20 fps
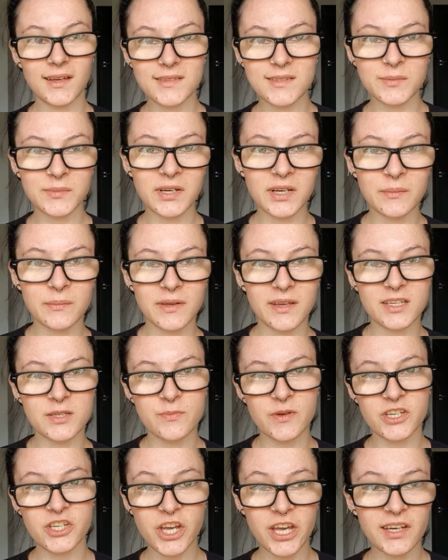and welcome back to
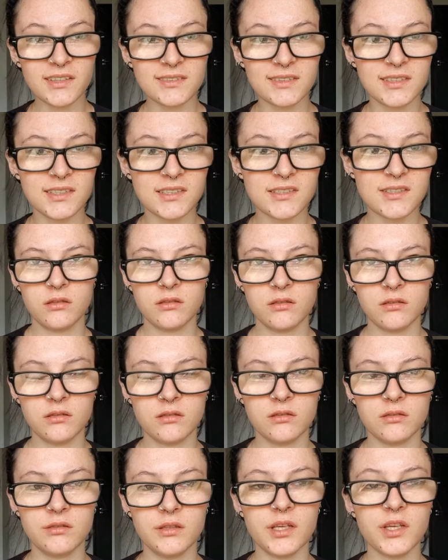my channel.
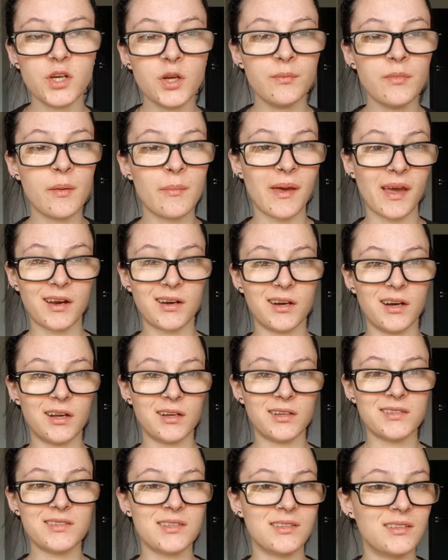Ignore my
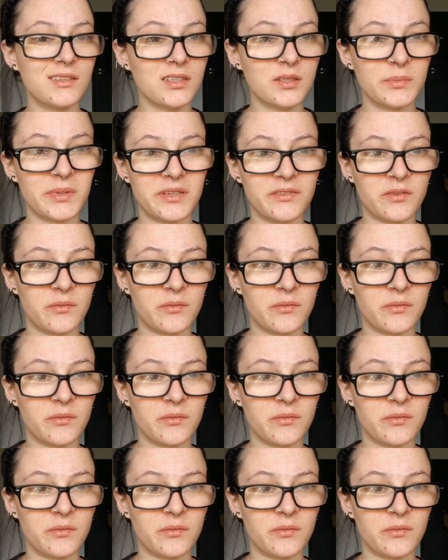background, it's a little bit of a